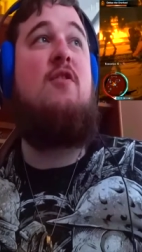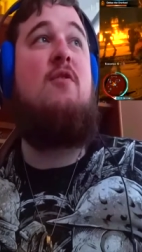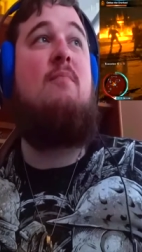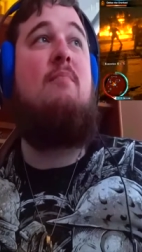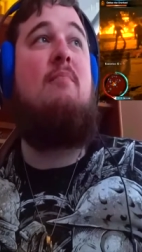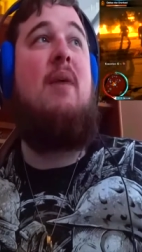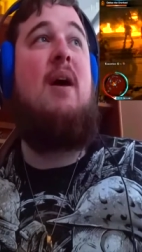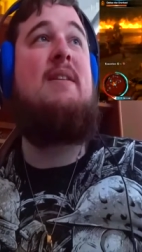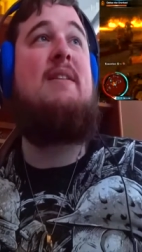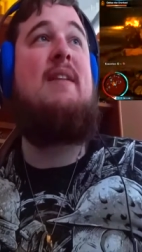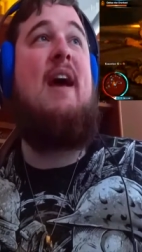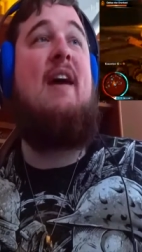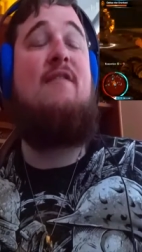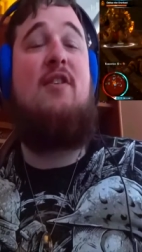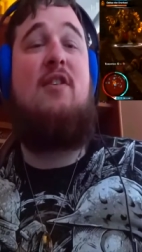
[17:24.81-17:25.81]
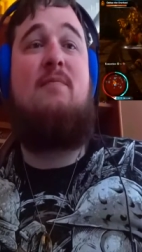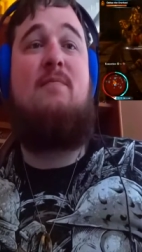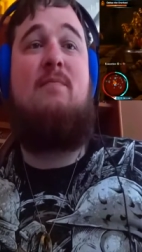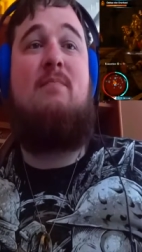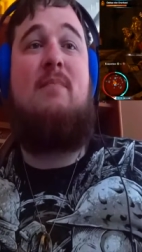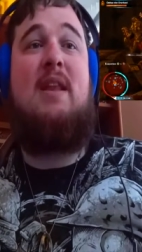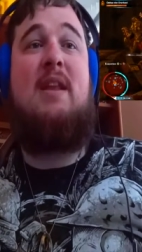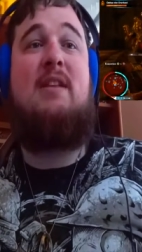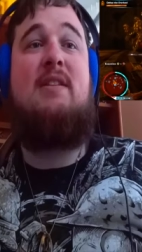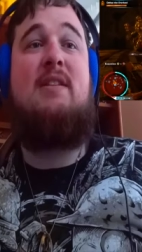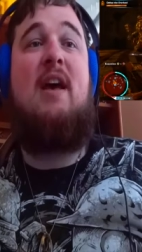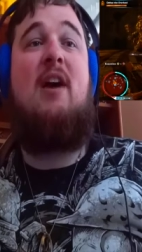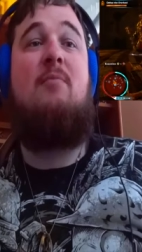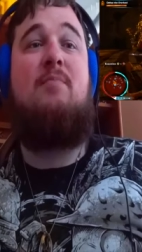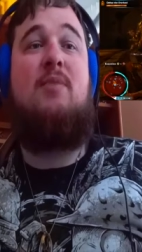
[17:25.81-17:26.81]
You must have your minions
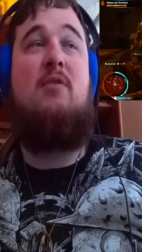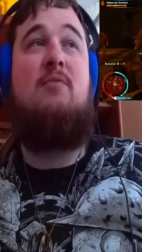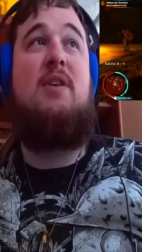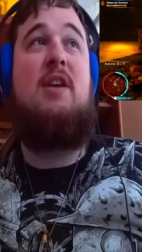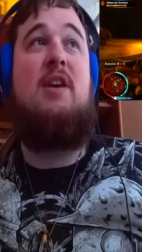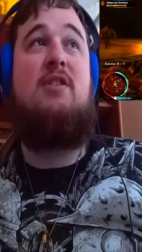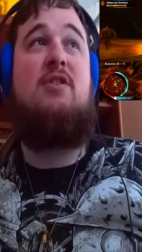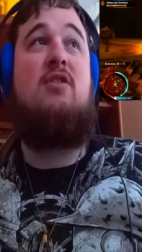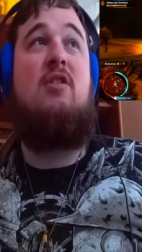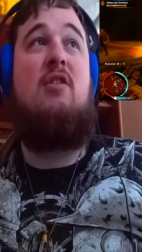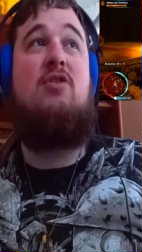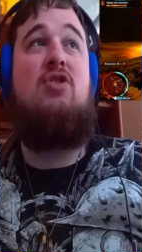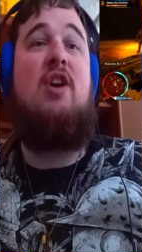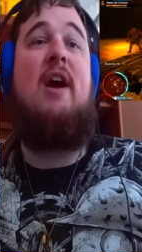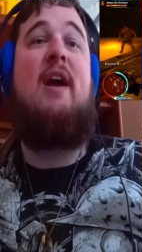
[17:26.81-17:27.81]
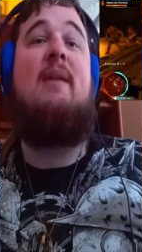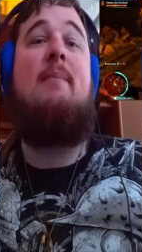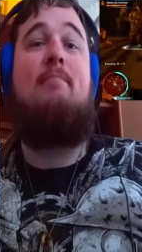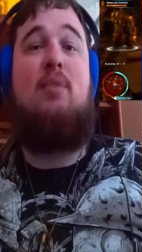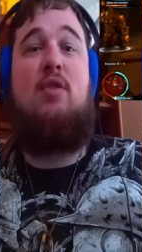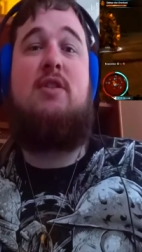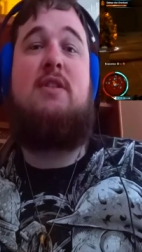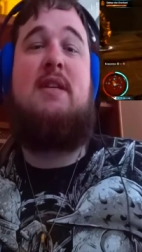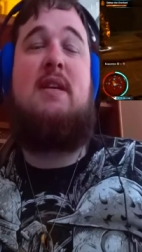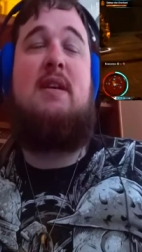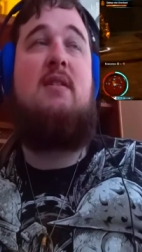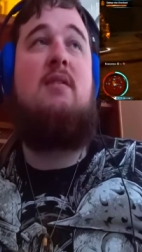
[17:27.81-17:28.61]
help you because you're a giant pussy.